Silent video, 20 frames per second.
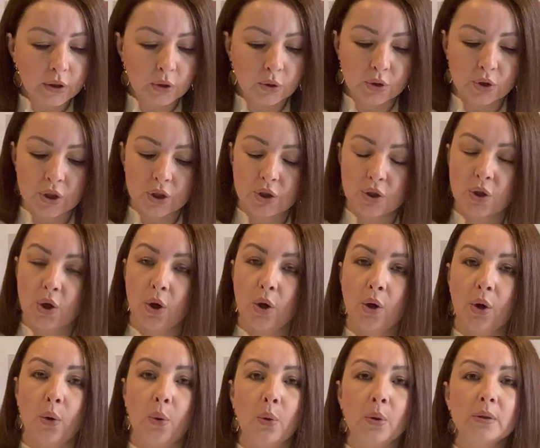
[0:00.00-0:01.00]
you just
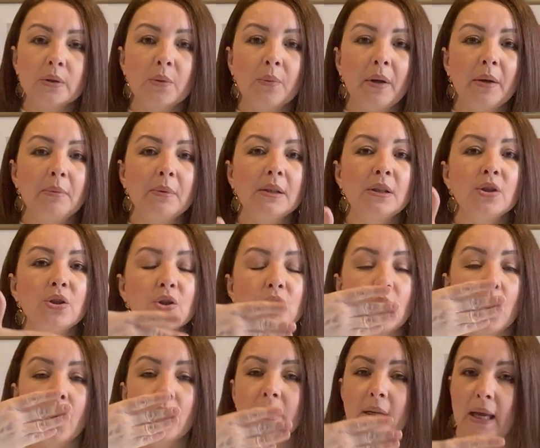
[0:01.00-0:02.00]
go all the way with the
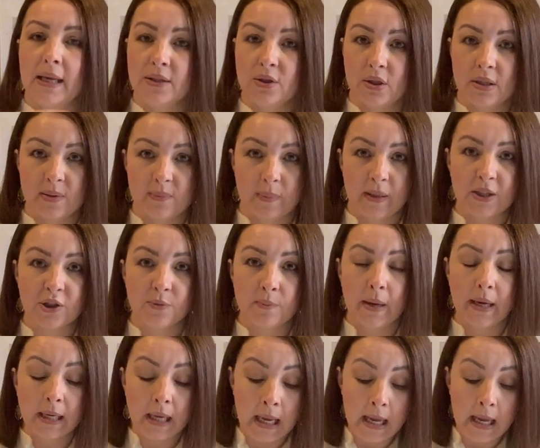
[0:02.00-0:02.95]
stone as your splashback,